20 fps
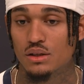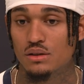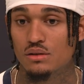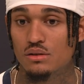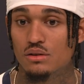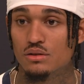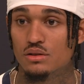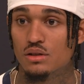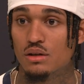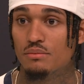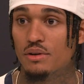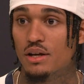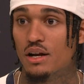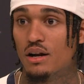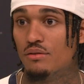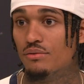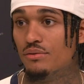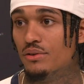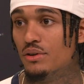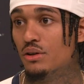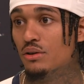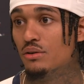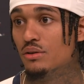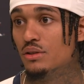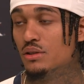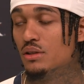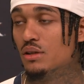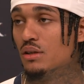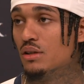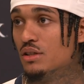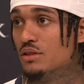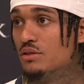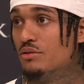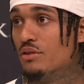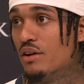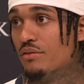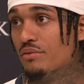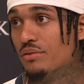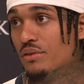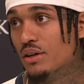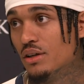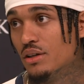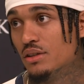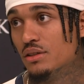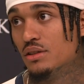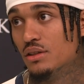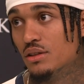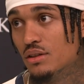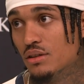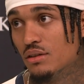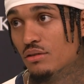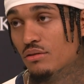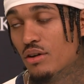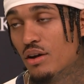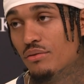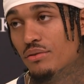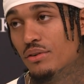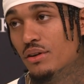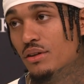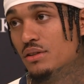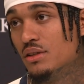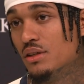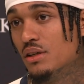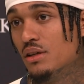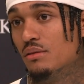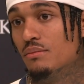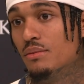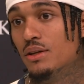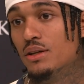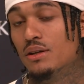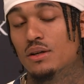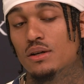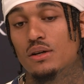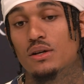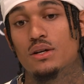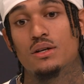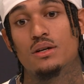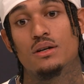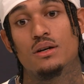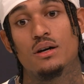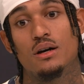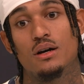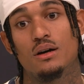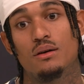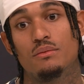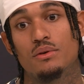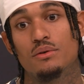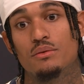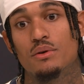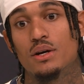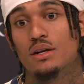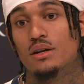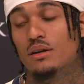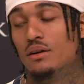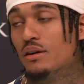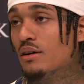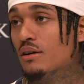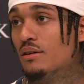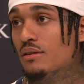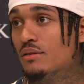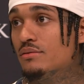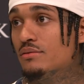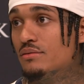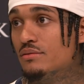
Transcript: you know, something that I feel is great for us and great for the team. We're ready to go.